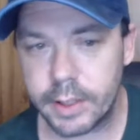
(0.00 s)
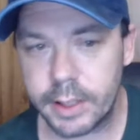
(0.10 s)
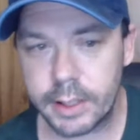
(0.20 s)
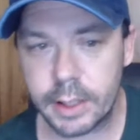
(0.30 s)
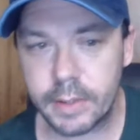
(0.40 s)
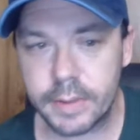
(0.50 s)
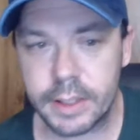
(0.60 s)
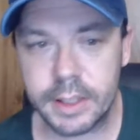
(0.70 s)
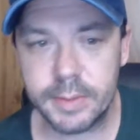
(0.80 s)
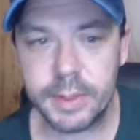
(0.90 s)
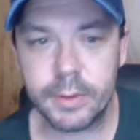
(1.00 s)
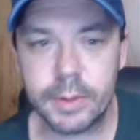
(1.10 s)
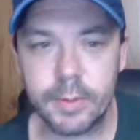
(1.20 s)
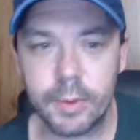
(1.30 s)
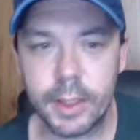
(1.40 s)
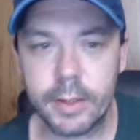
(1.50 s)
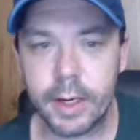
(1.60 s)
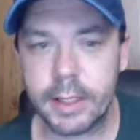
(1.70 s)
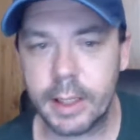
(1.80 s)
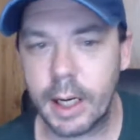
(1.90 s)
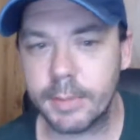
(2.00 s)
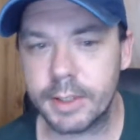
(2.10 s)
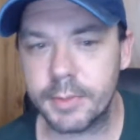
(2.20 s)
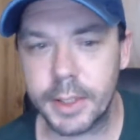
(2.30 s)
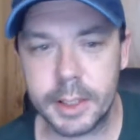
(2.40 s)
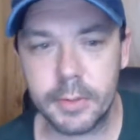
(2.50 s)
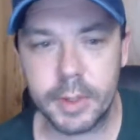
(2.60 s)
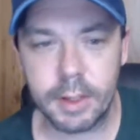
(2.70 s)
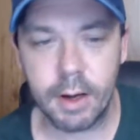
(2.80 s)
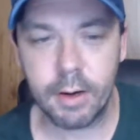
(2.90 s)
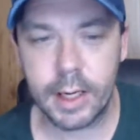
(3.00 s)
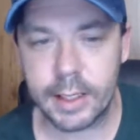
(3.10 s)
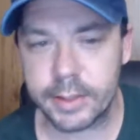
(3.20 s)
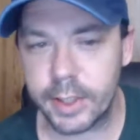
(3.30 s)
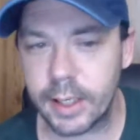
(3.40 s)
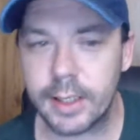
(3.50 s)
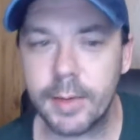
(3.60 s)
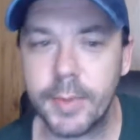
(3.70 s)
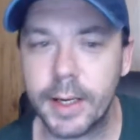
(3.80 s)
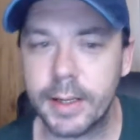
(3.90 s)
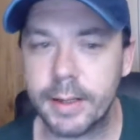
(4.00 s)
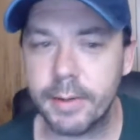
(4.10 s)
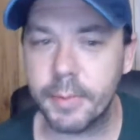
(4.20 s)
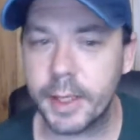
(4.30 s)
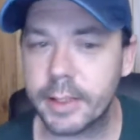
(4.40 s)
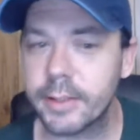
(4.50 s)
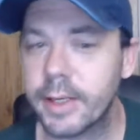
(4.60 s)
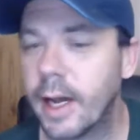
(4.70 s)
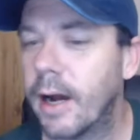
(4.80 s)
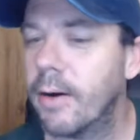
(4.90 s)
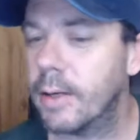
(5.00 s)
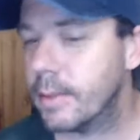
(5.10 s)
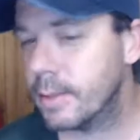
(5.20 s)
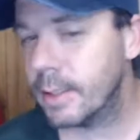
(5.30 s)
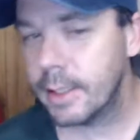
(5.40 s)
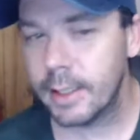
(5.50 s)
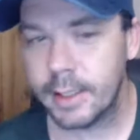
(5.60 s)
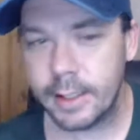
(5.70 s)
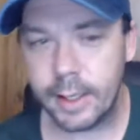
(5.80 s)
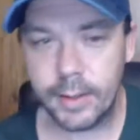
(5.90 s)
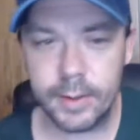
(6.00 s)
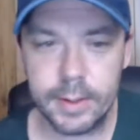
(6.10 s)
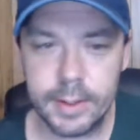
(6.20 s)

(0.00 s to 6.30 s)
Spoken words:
She deserves it. She's been doing some really great jobs, especially with Argyle Sock coming into the picture now, and you know,